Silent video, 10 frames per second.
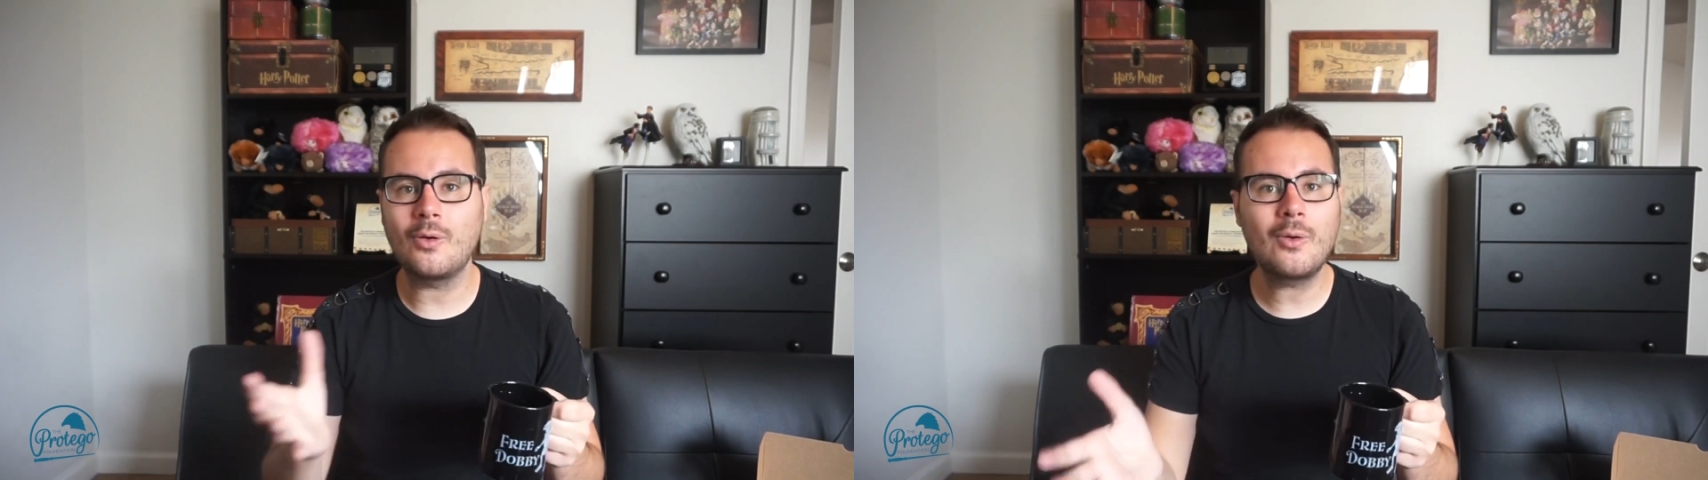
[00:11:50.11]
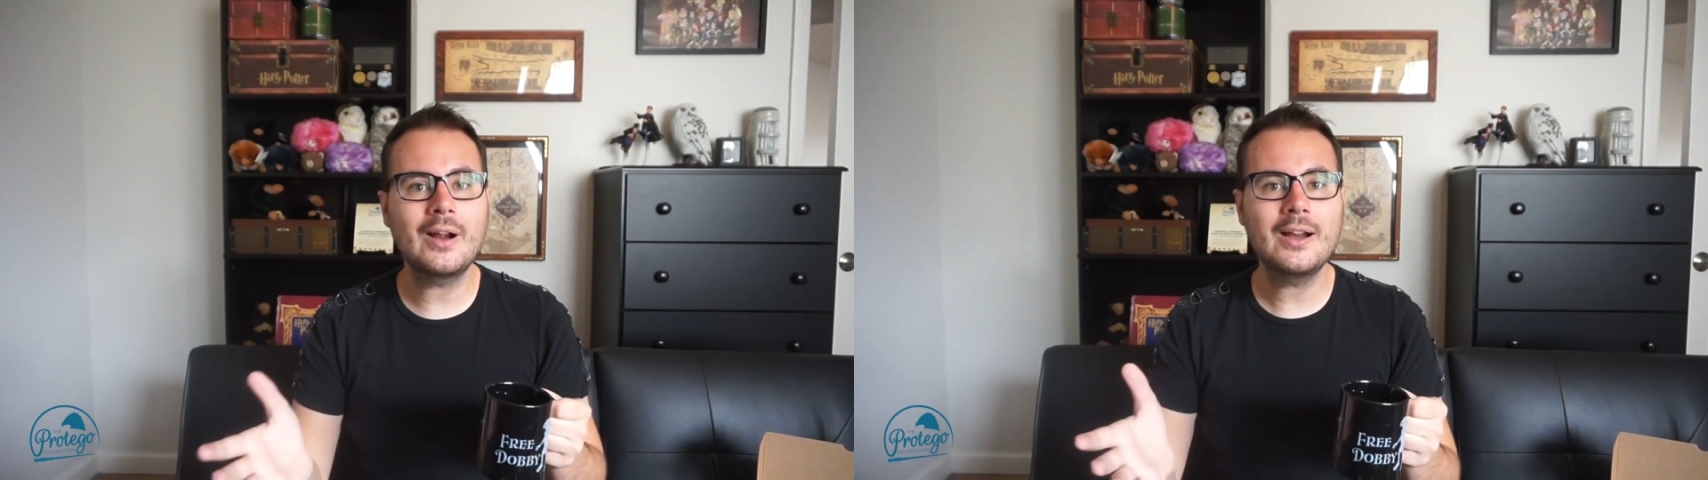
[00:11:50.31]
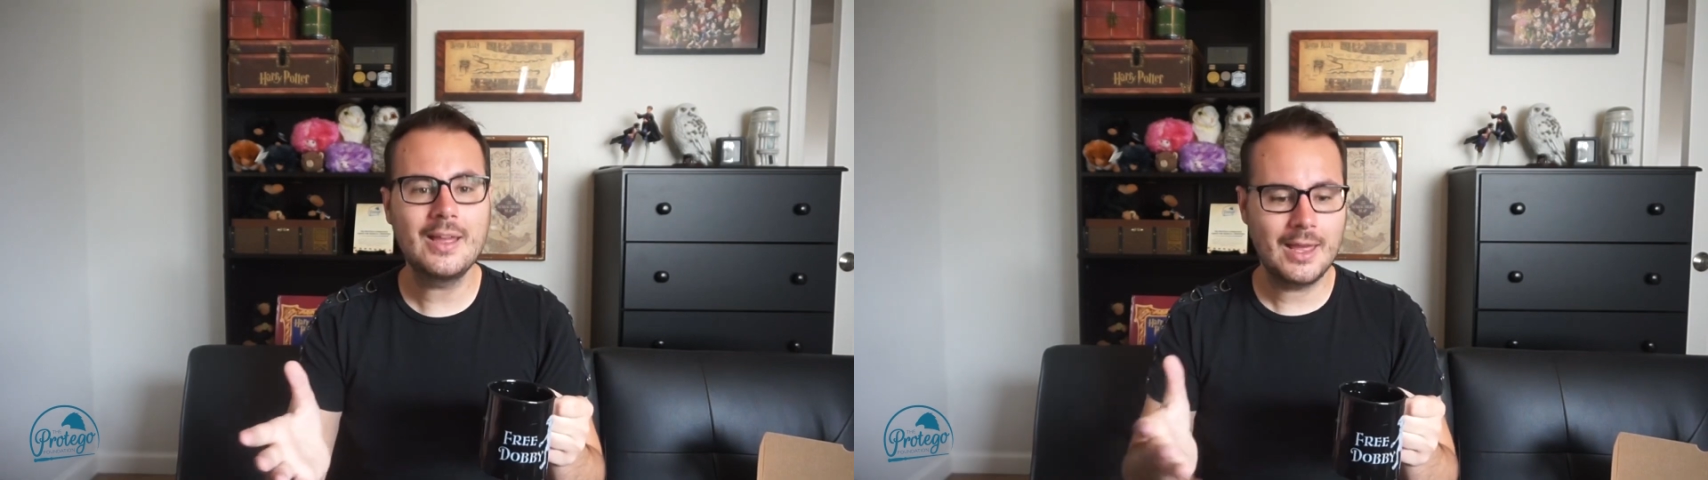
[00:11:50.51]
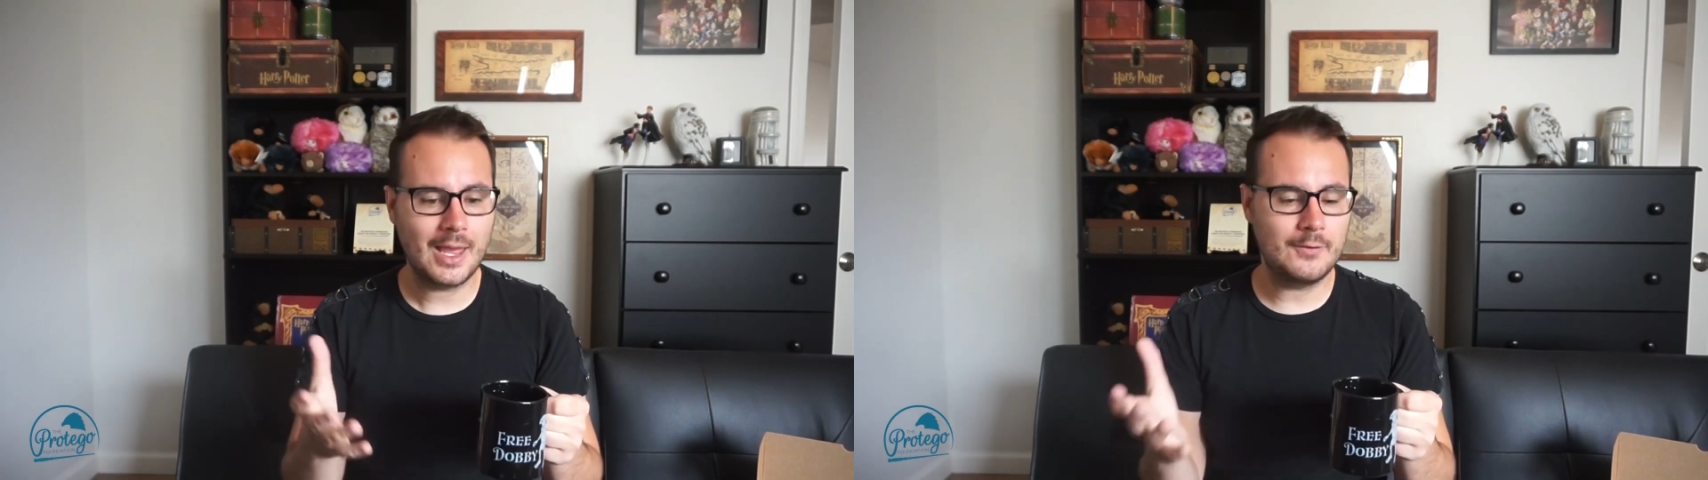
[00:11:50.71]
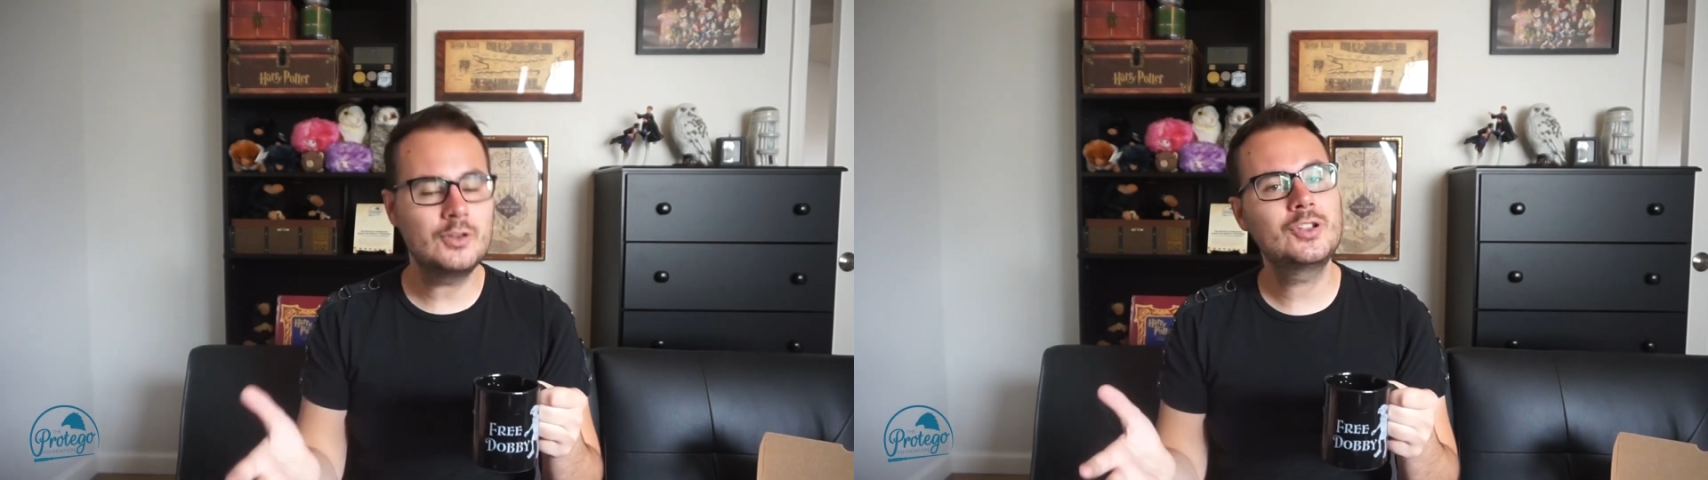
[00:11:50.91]
or
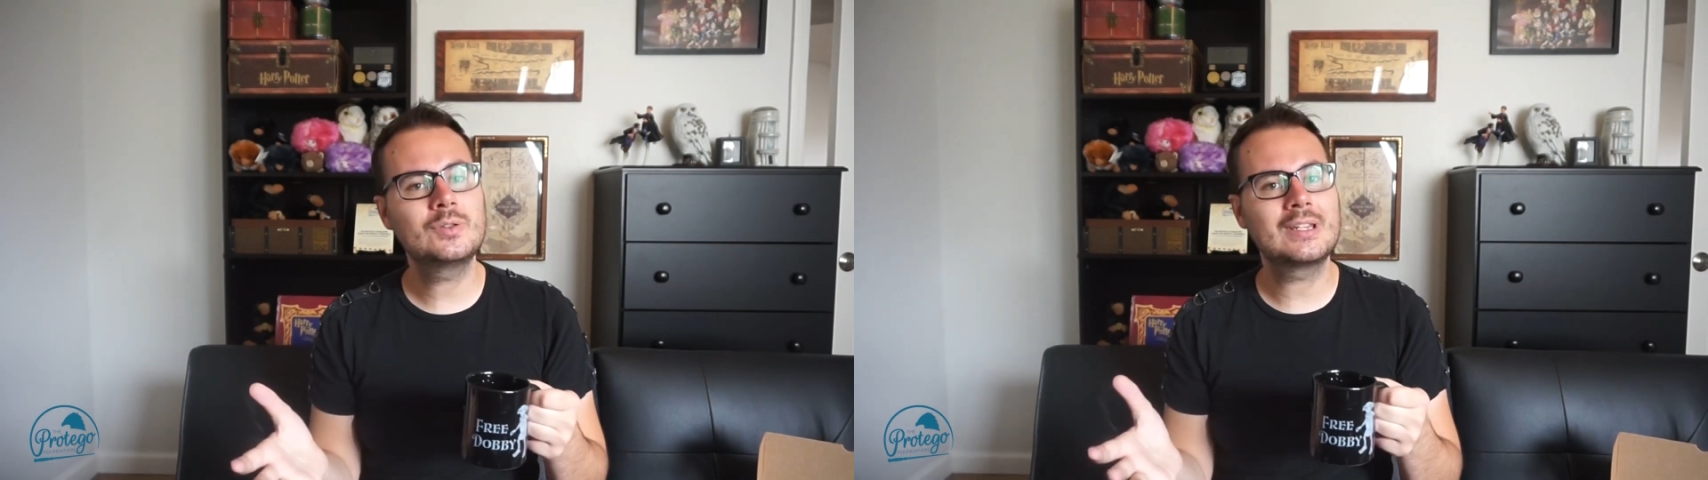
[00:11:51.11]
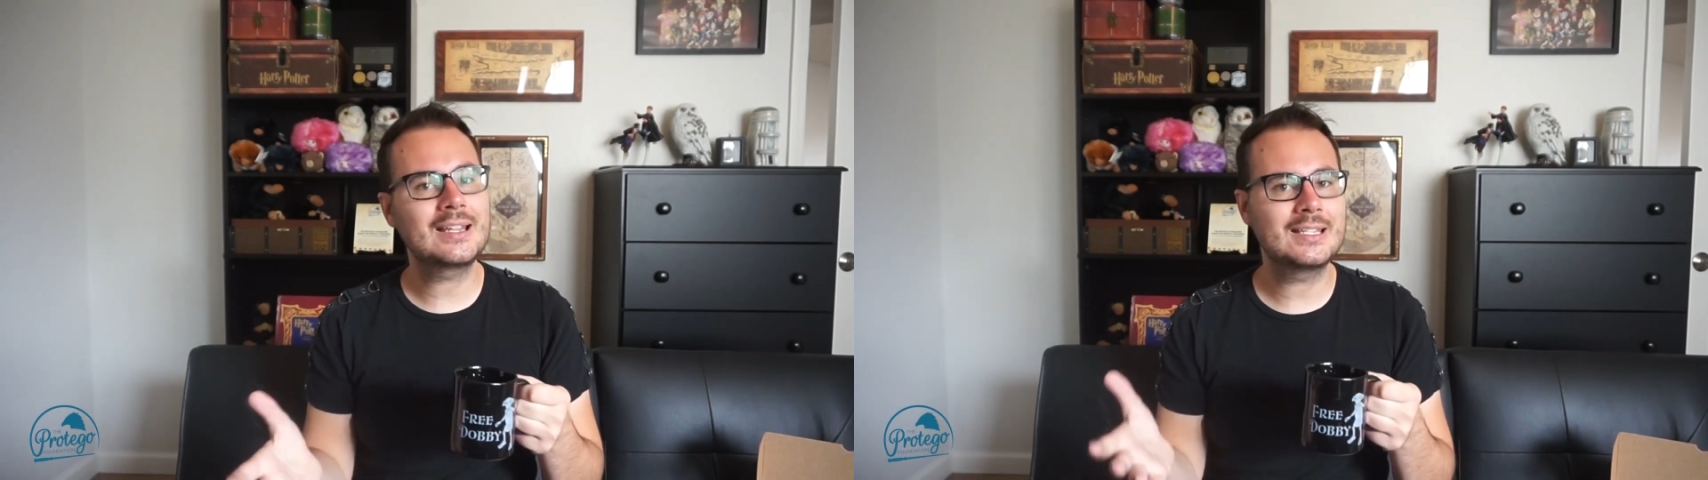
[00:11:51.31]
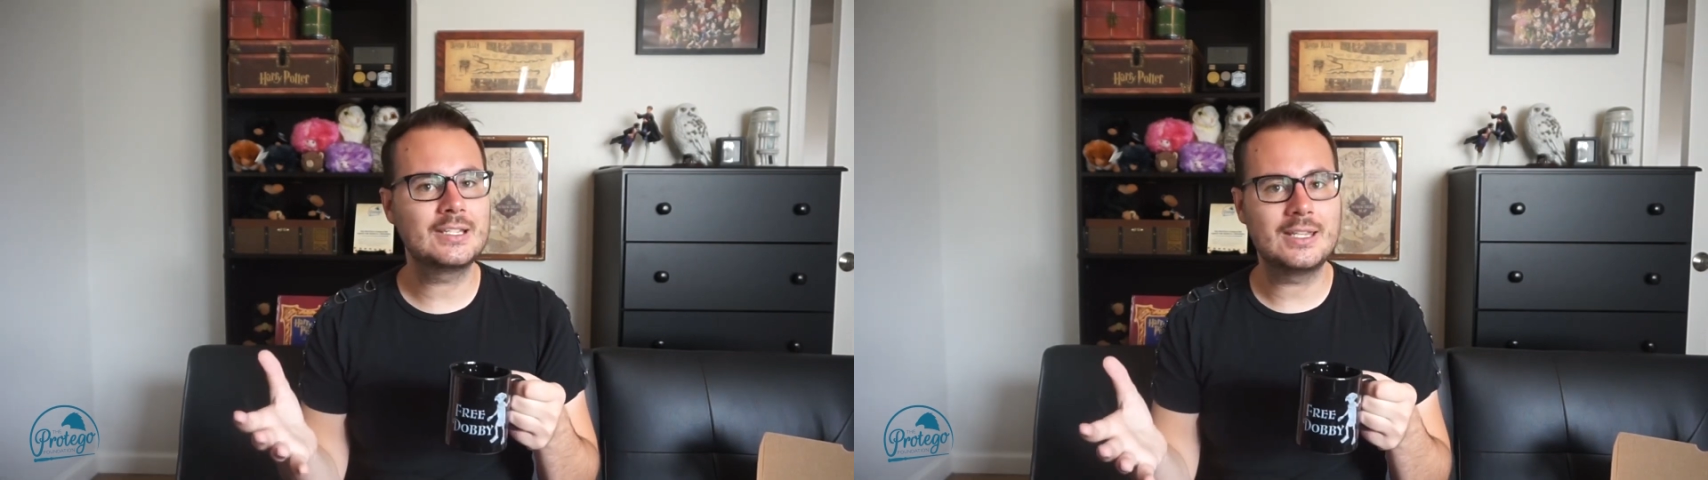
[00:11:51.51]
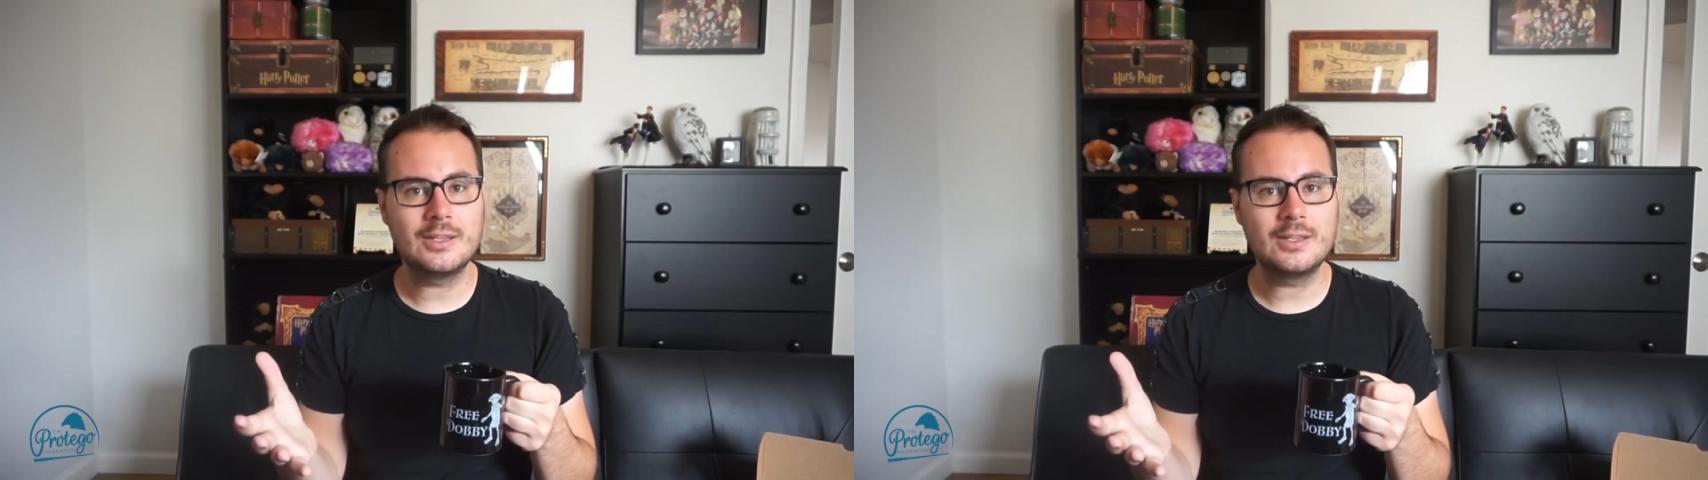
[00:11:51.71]
if you choose not to